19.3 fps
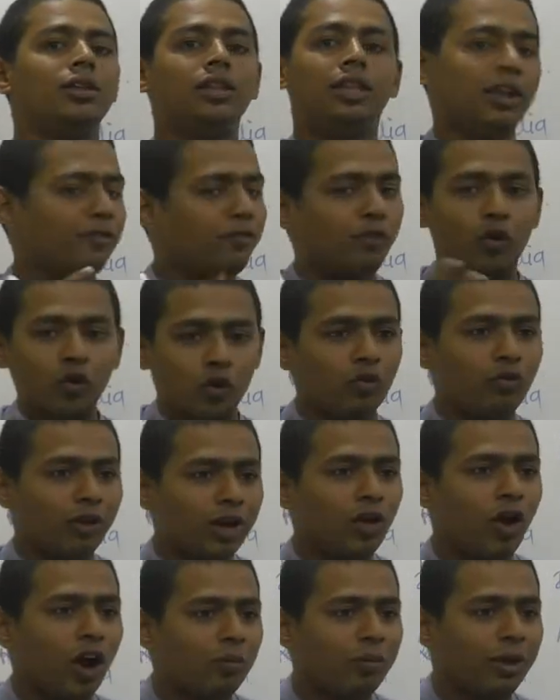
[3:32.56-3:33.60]
then photo
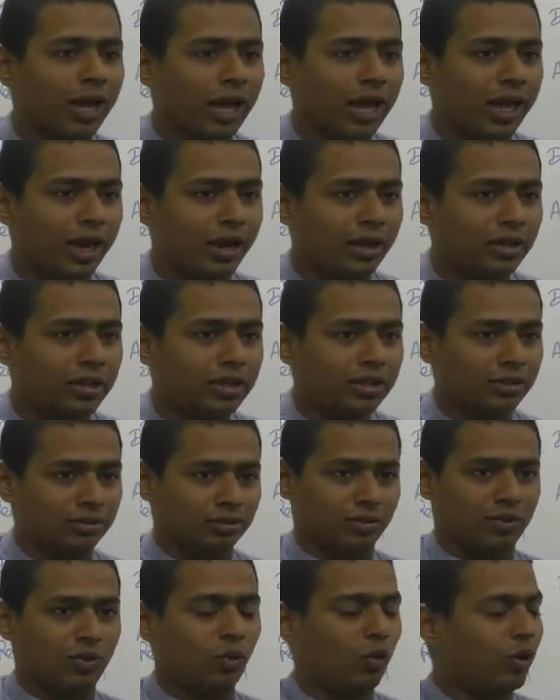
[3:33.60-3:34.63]
will not be clear
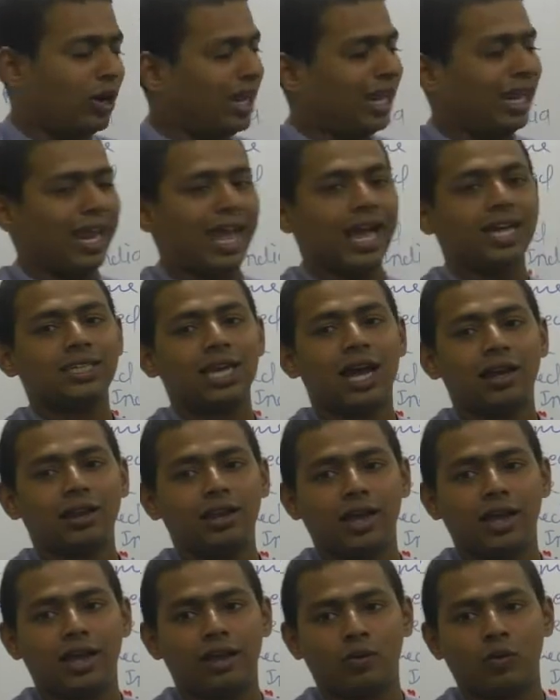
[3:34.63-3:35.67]
only legs are
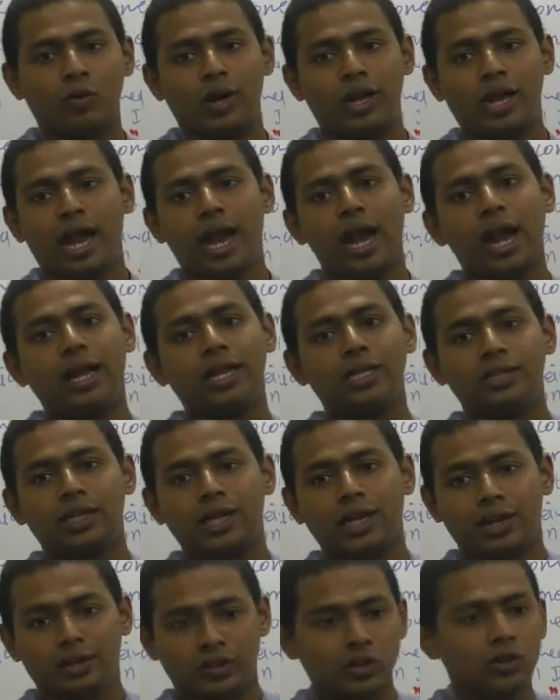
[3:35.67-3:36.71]
there only hand is
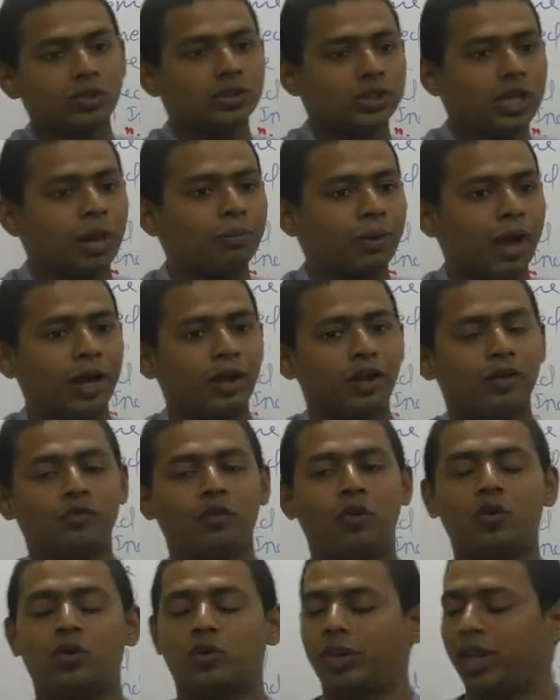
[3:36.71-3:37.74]
there so some kind of
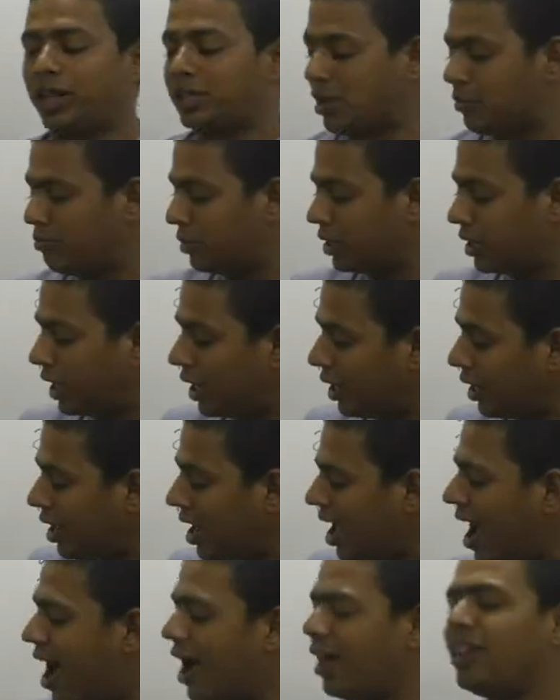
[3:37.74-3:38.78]
photo they submitted
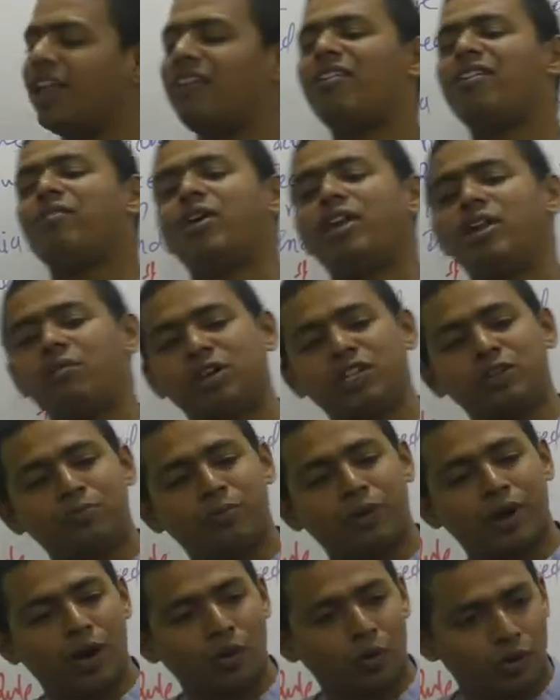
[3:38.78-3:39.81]
and they were very much
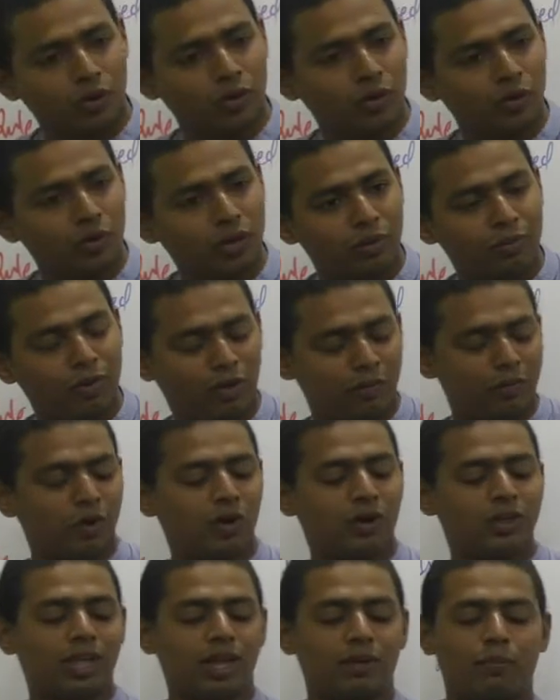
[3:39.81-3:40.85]
proud okay
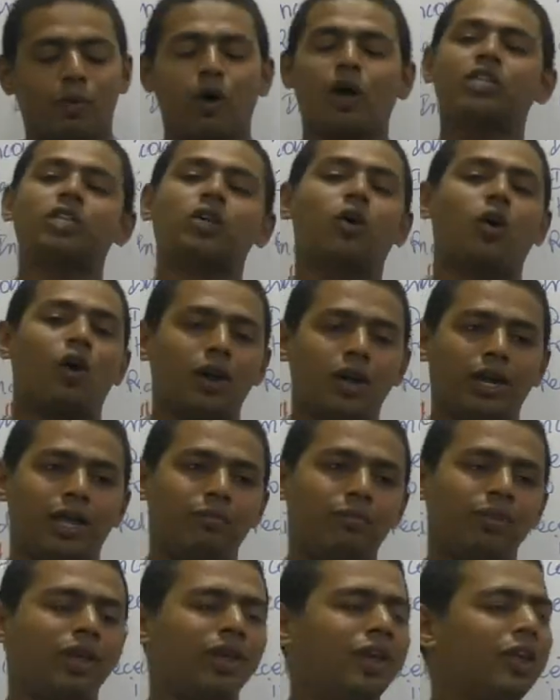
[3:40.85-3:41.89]
because their boss called
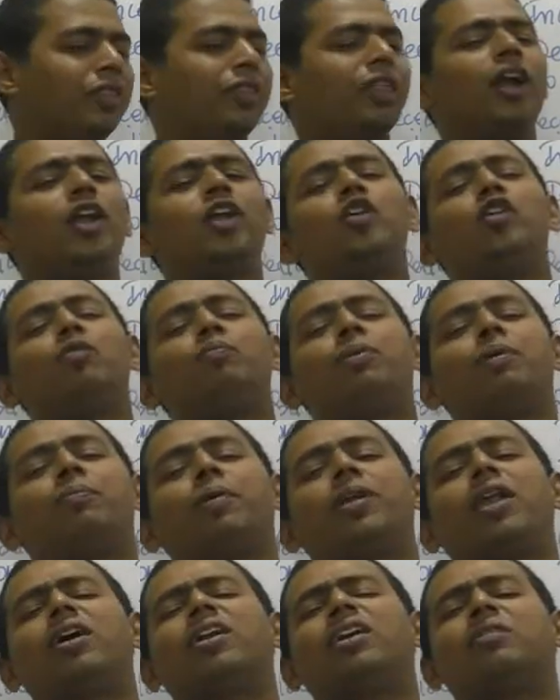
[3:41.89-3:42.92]
them that you
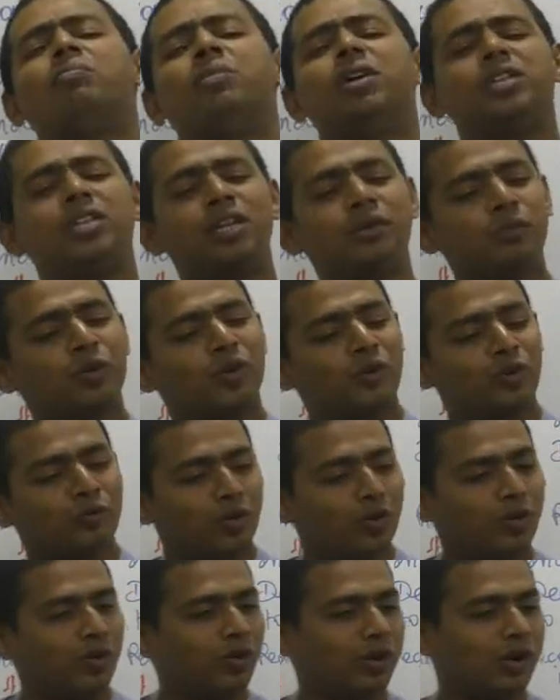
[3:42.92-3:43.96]
people are amazing
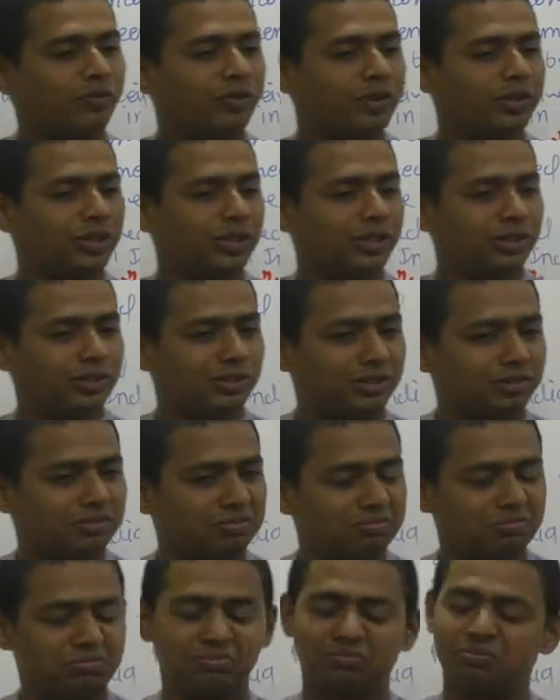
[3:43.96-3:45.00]
photographers
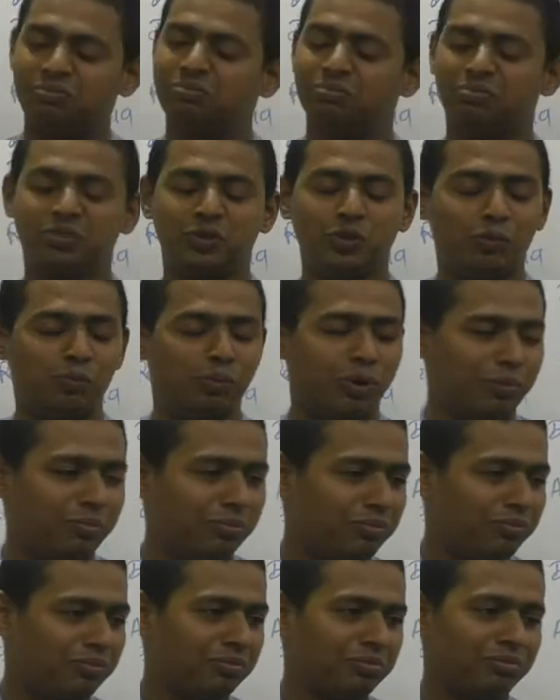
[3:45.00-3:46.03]
super
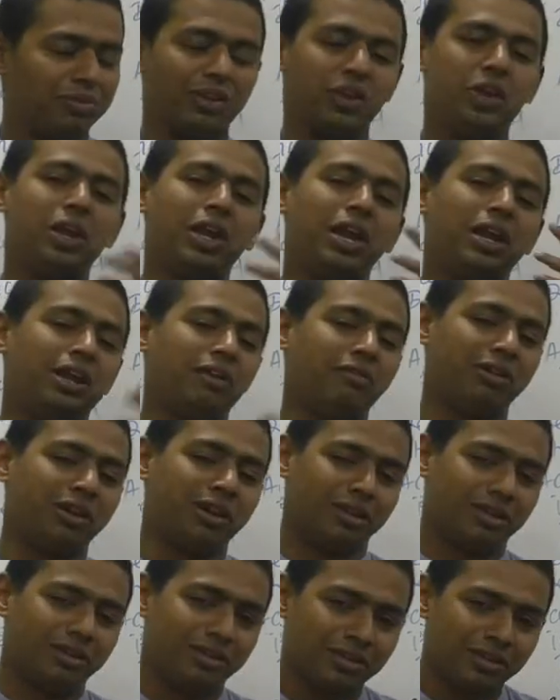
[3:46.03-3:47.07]

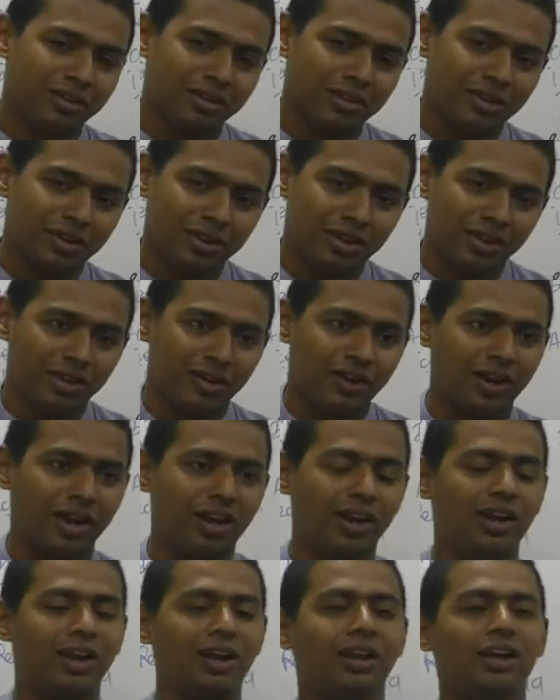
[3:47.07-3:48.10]
creativity all
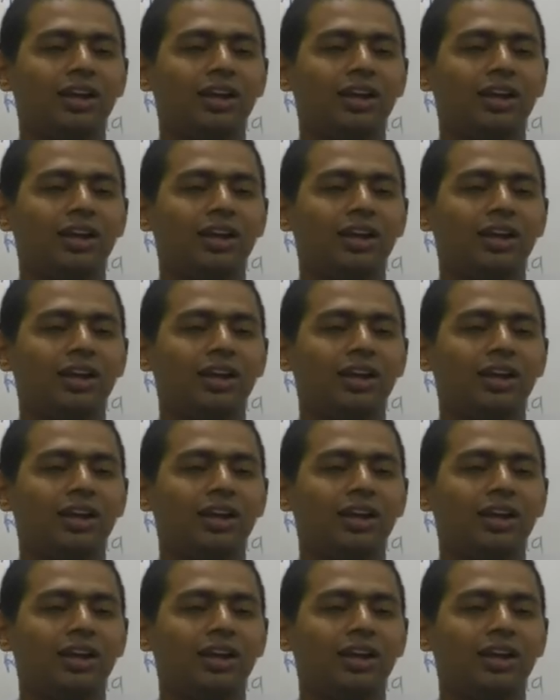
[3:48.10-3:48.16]
right